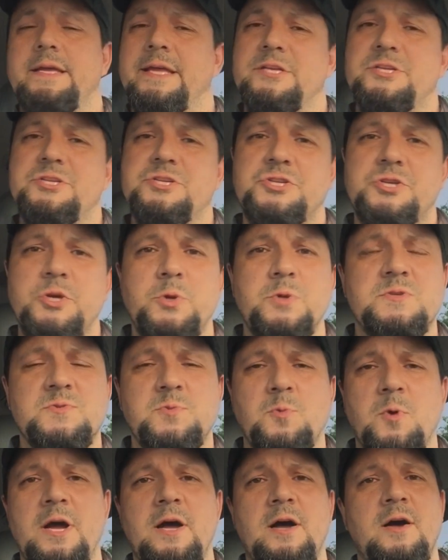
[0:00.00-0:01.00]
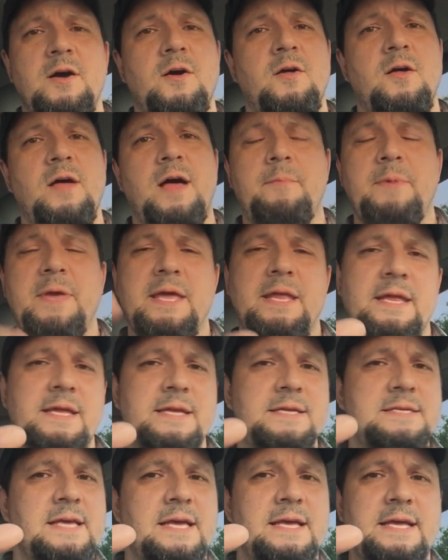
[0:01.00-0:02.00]
It shoots well. I mean,
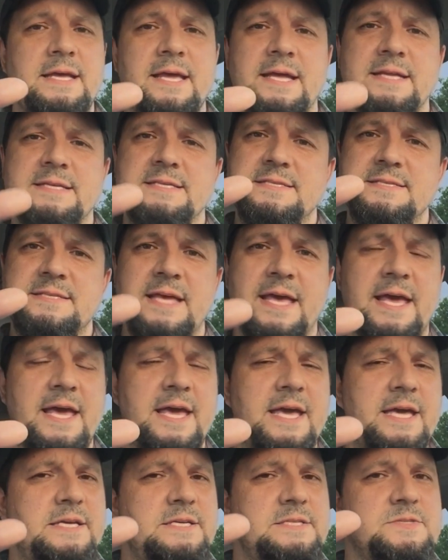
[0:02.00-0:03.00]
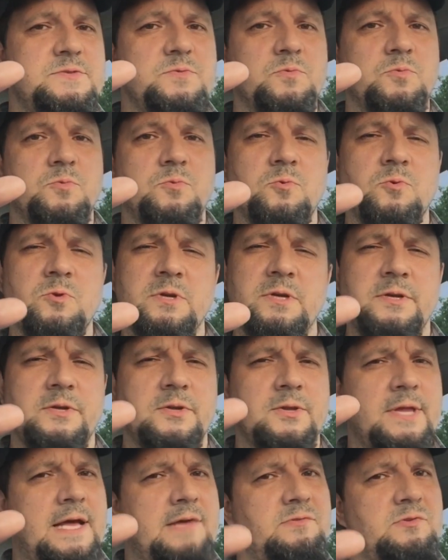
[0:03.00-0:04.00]
it stays
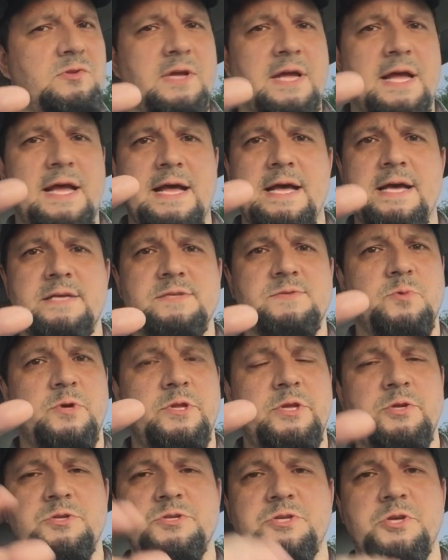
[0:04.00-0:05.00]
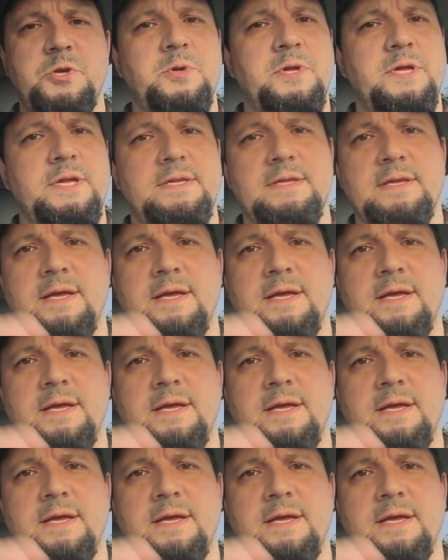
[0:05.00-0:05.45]
real level, guys, when you shoot it.